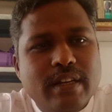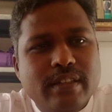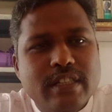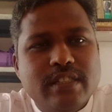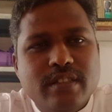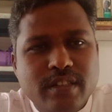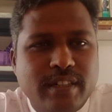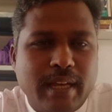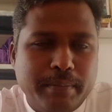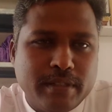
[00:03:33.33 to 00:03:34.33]
this third
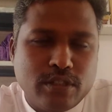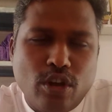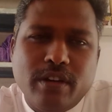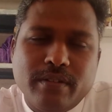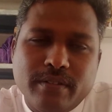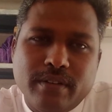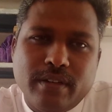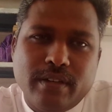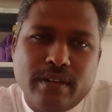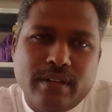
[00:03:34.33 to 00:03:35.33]
type is not
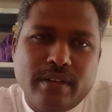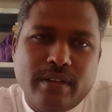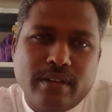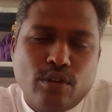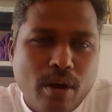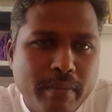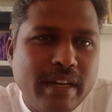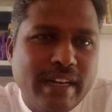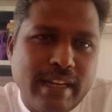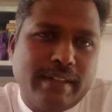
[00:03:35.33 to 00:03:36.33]

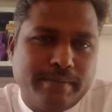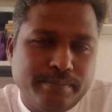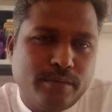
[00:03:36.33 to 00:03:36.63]
commonly done.